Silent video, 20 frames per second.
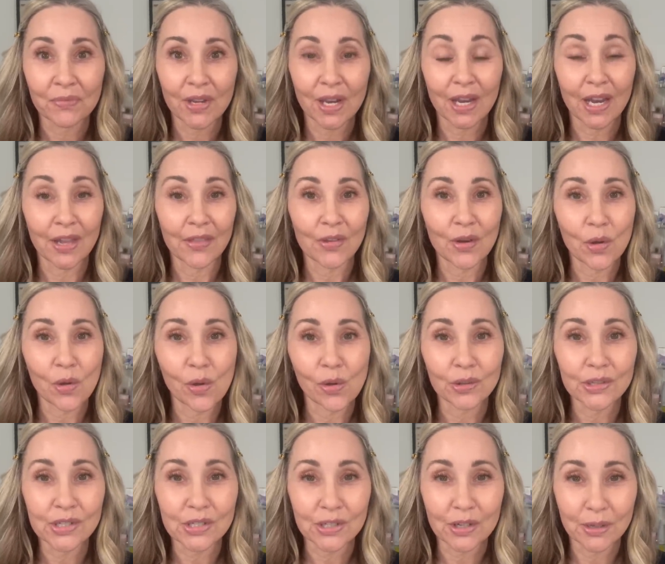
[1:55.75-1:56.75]
and the whole
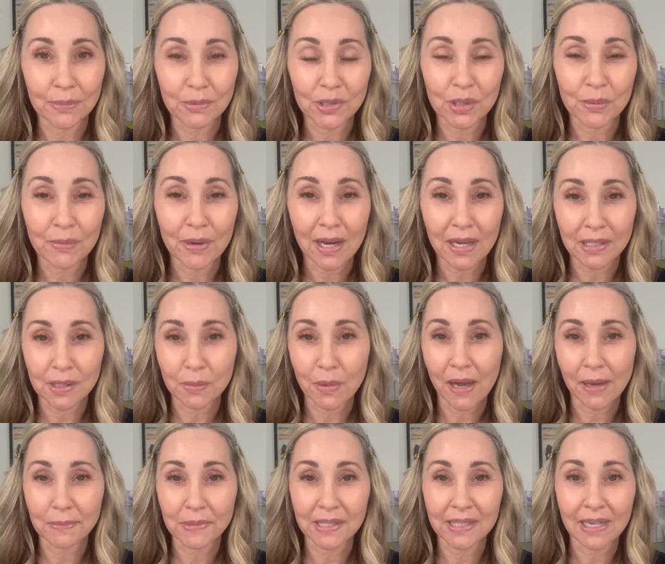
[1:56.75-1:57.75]
description box
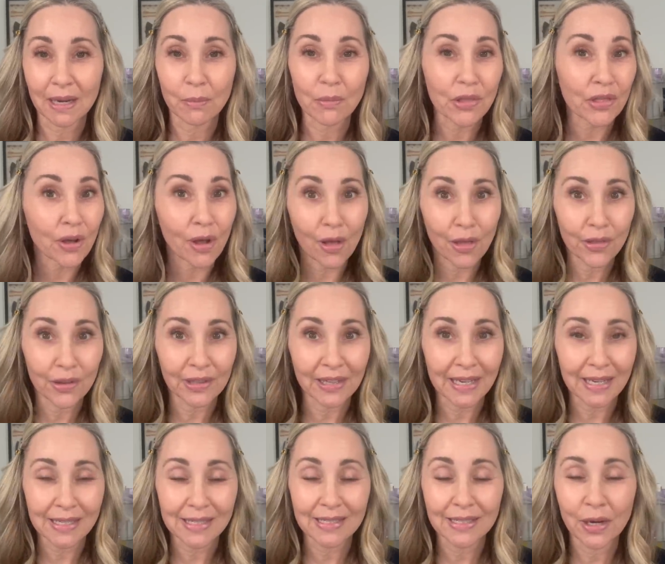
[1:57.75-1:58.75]
pops down with all the
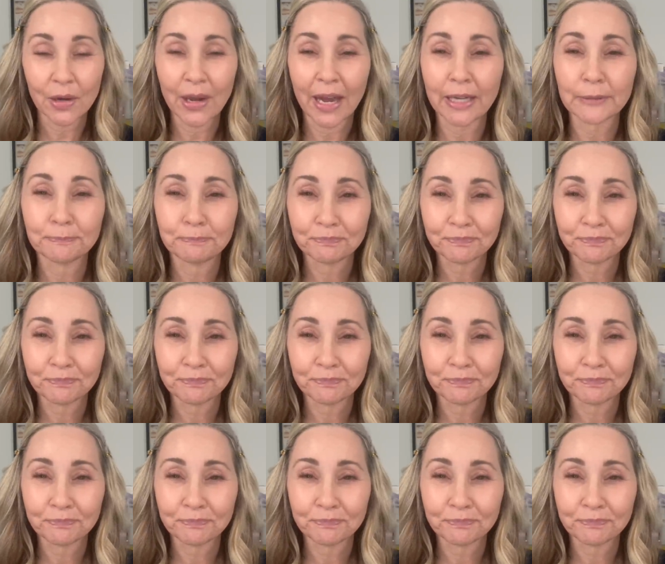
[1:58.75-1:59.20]
links. Okay.